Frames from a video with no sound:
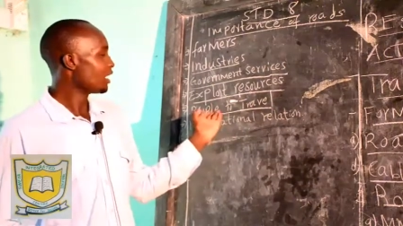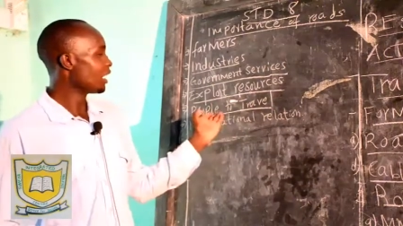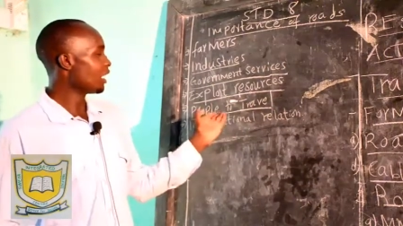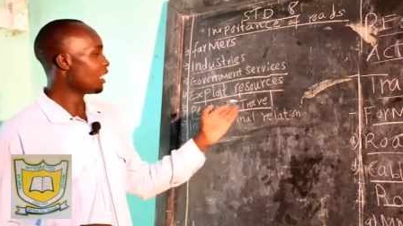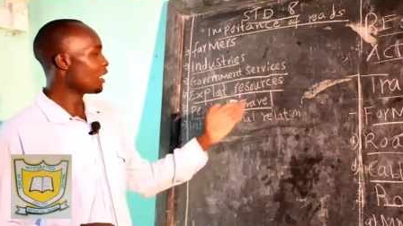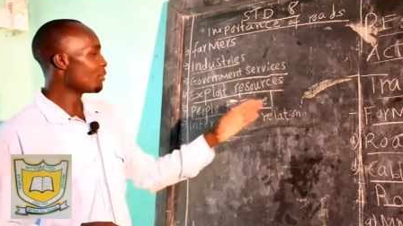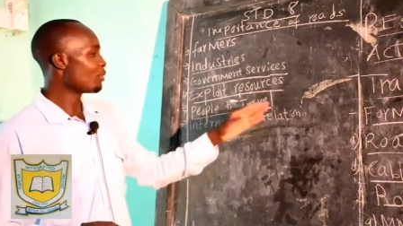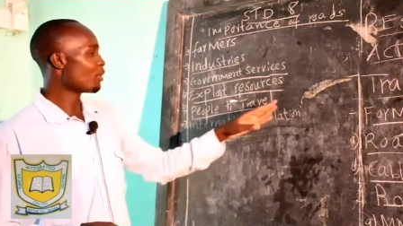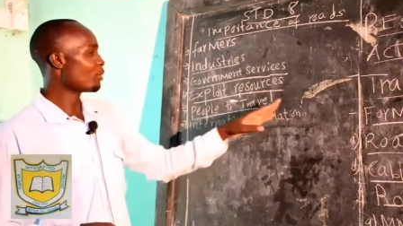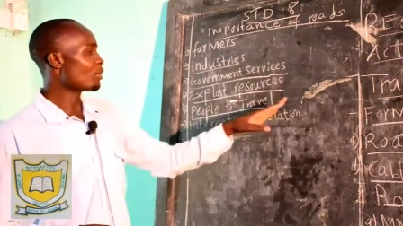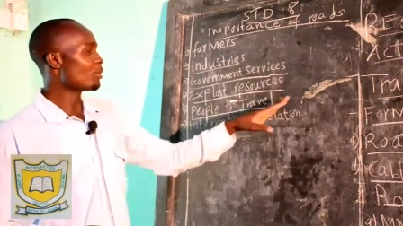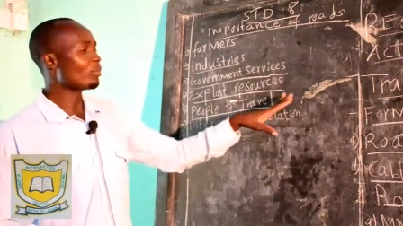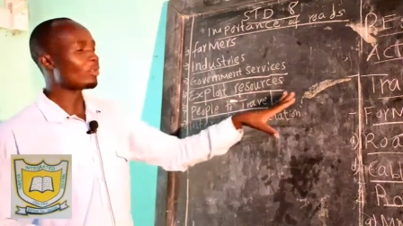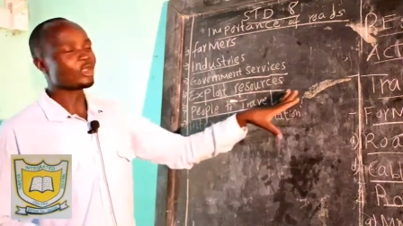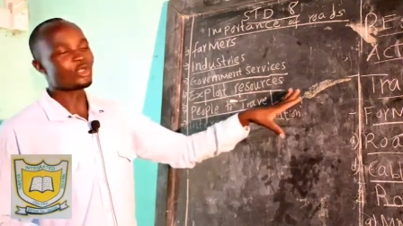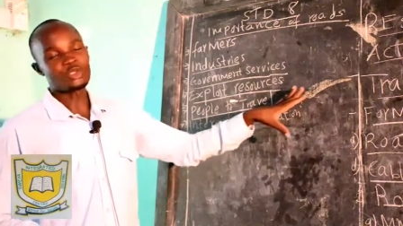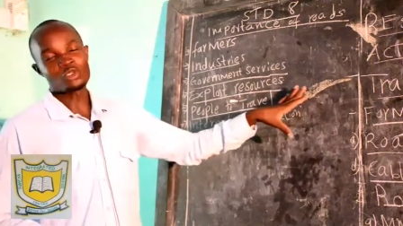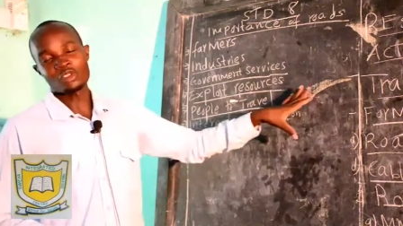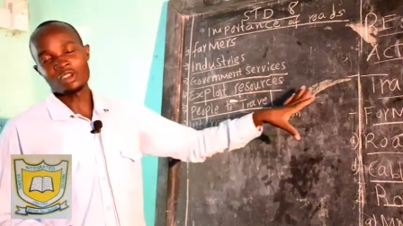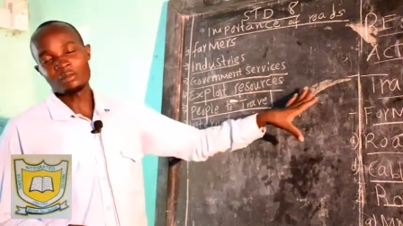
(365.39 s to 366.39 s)
enable
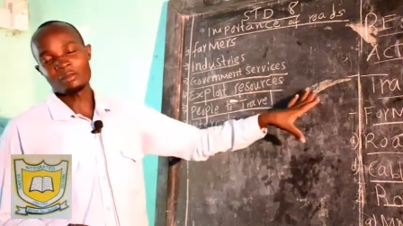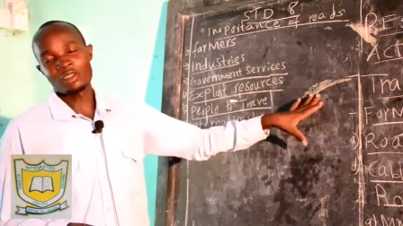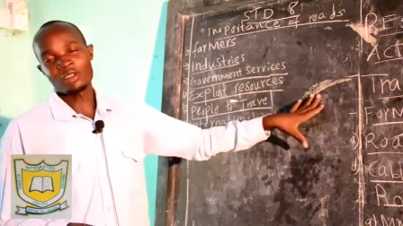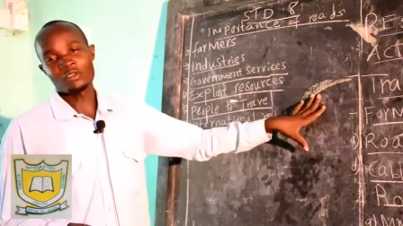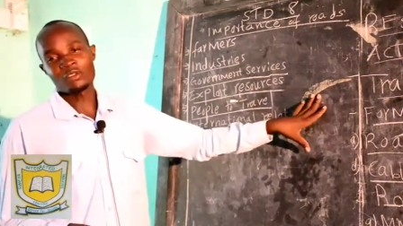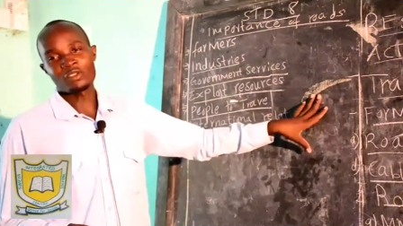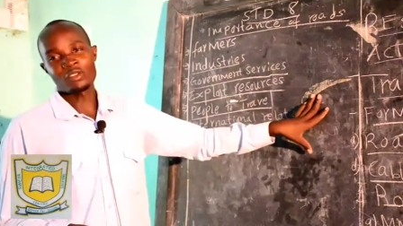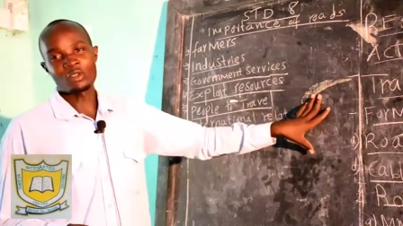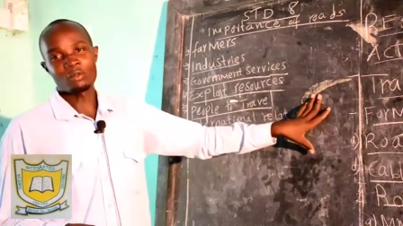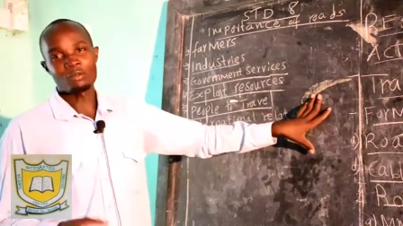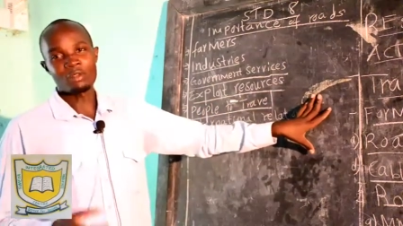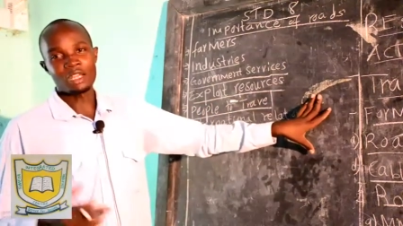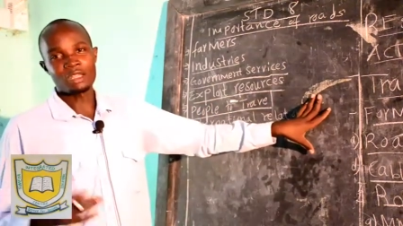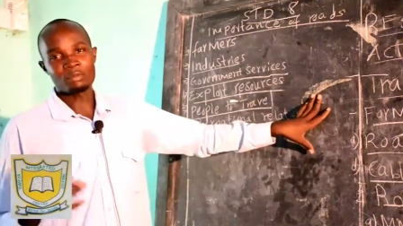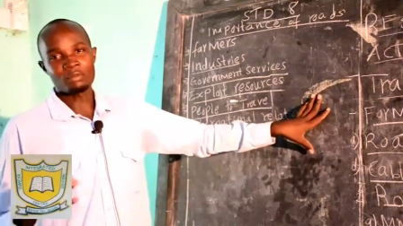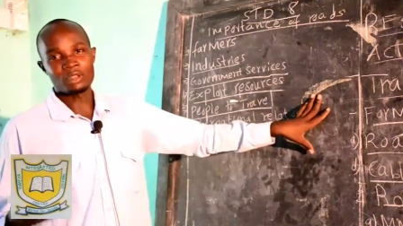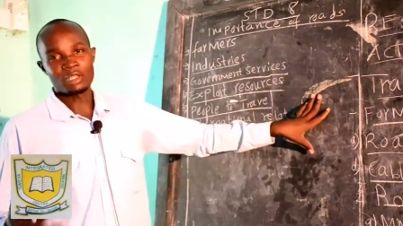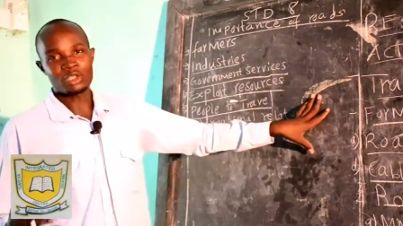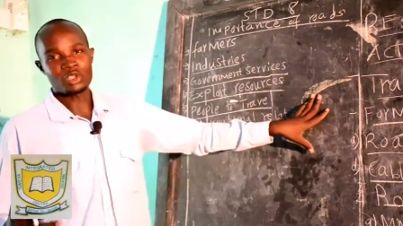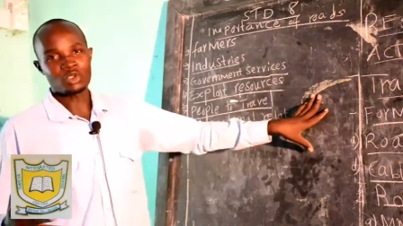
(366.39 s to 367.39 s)
people to travel from one
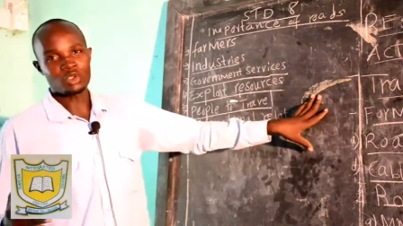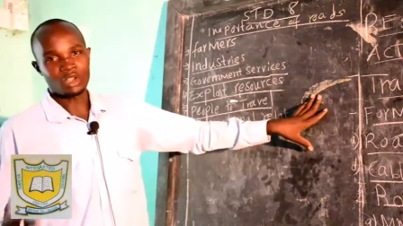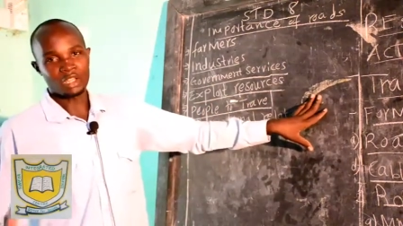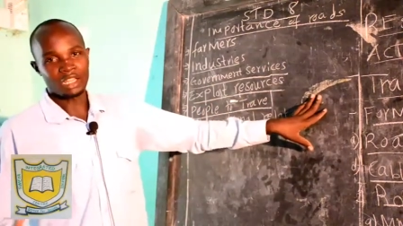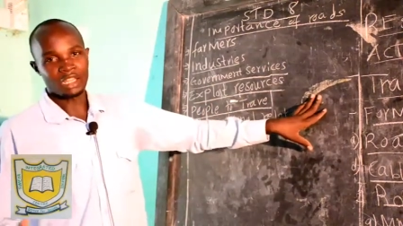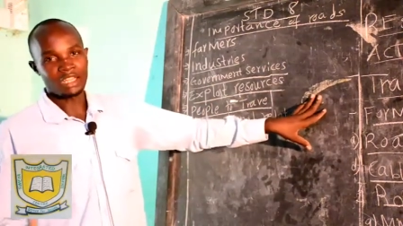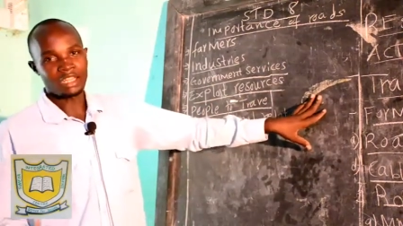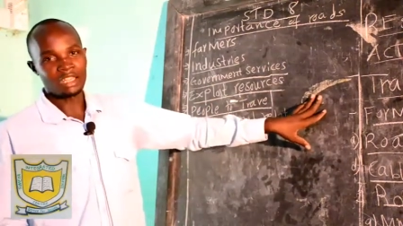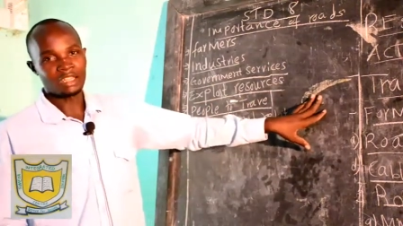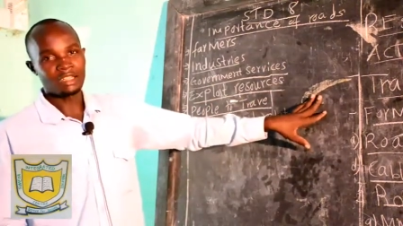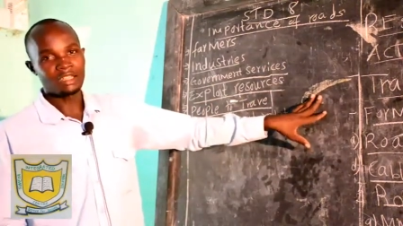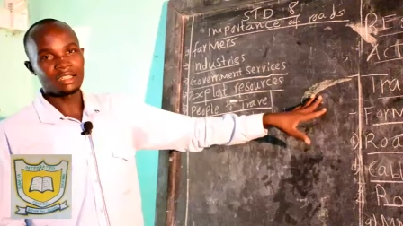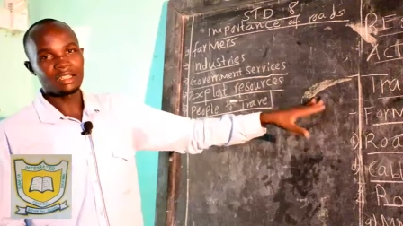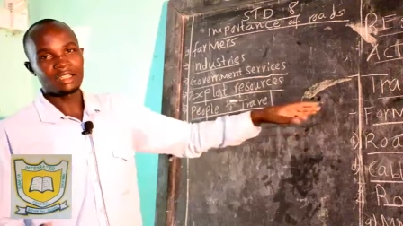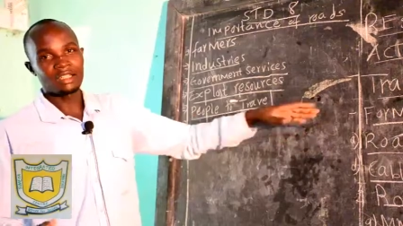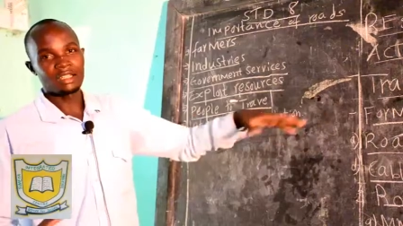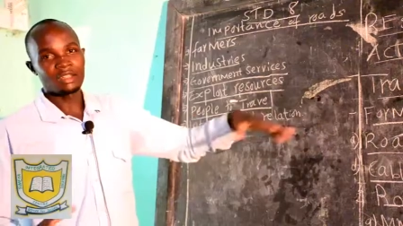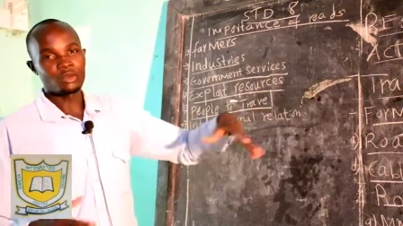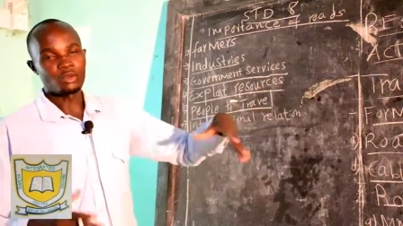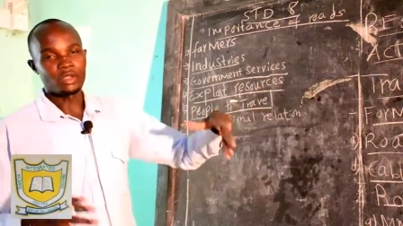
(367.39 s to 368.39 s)
place to another
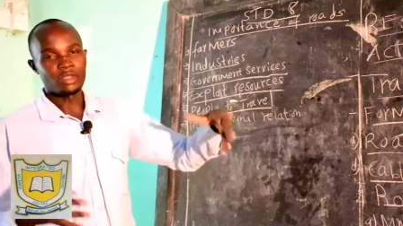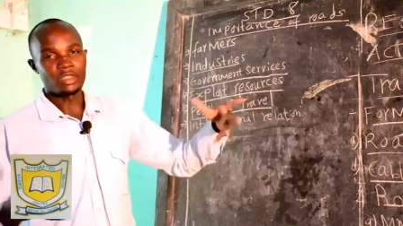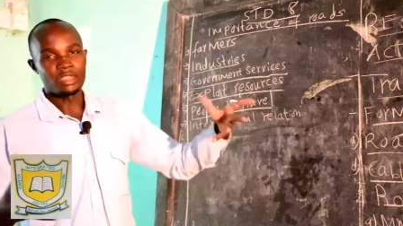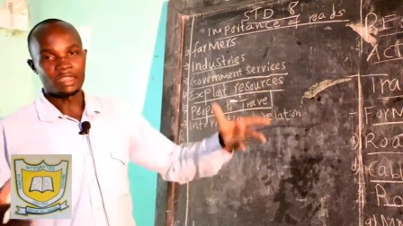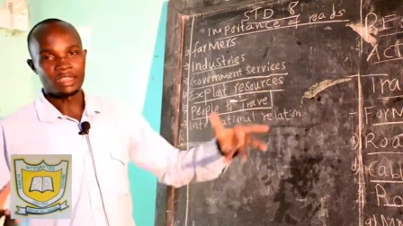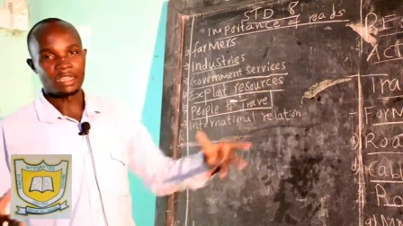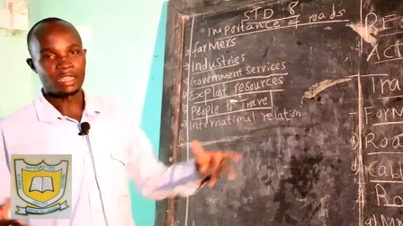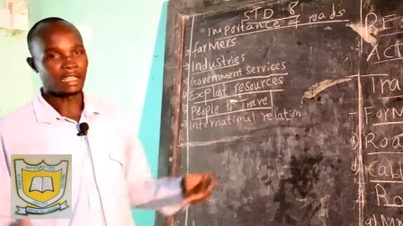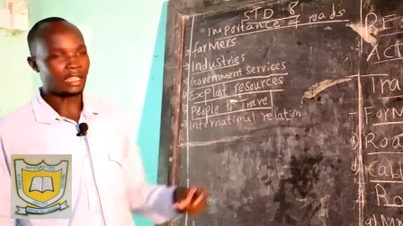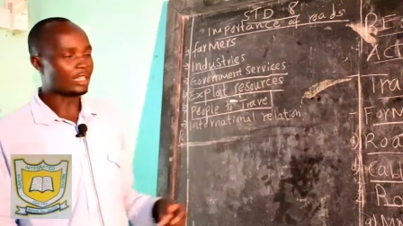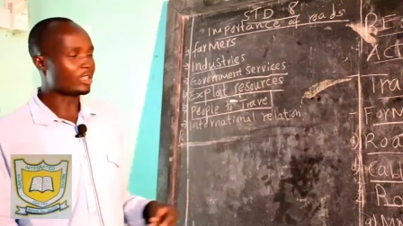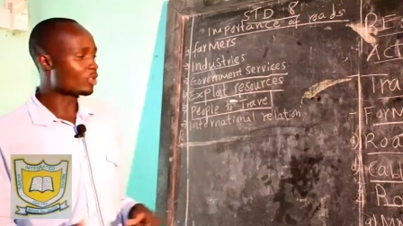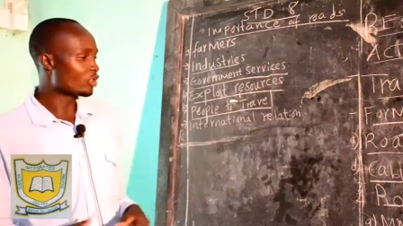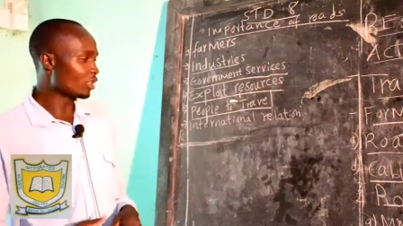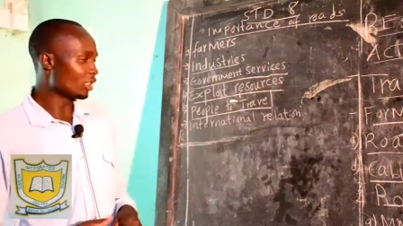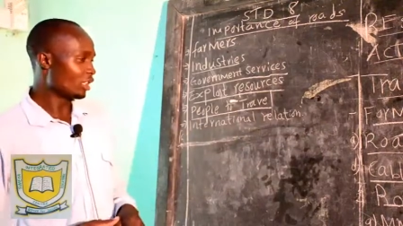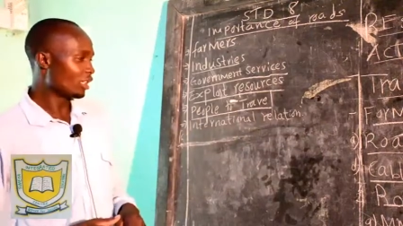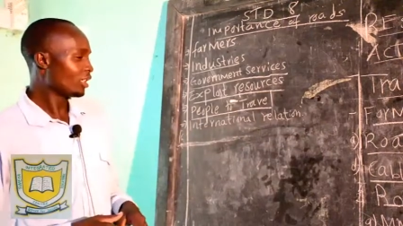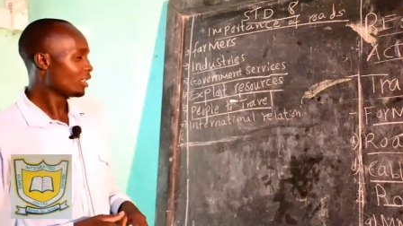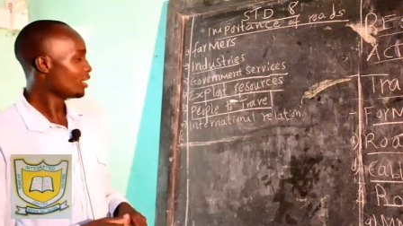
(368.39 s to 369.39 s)
within the
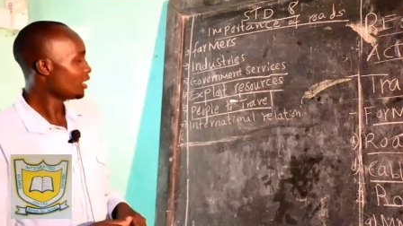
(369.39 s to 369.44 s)
country.